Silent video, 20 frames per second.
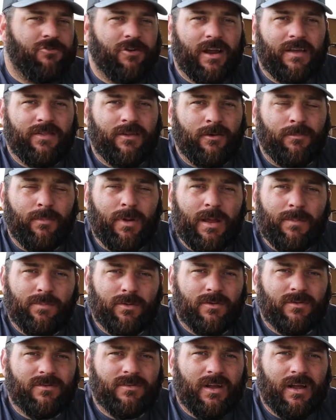tried their
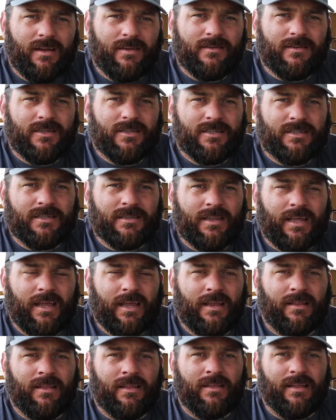maple sausage that
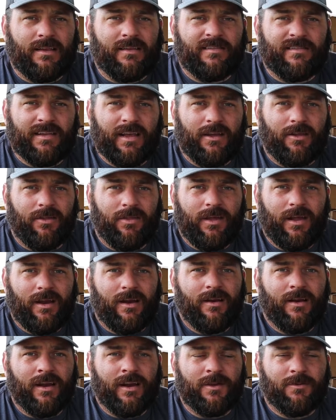they sell
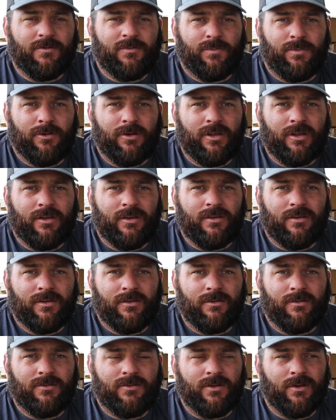there, and it was pretty good
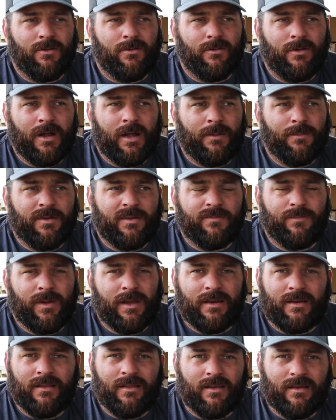too, so I'm
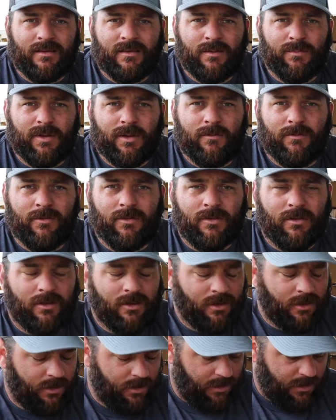expecting these to be really
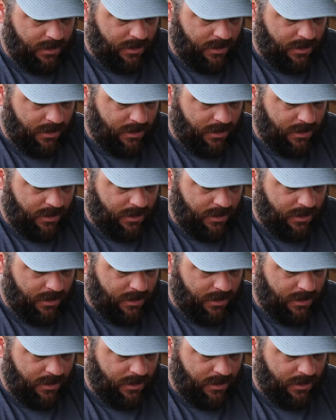good.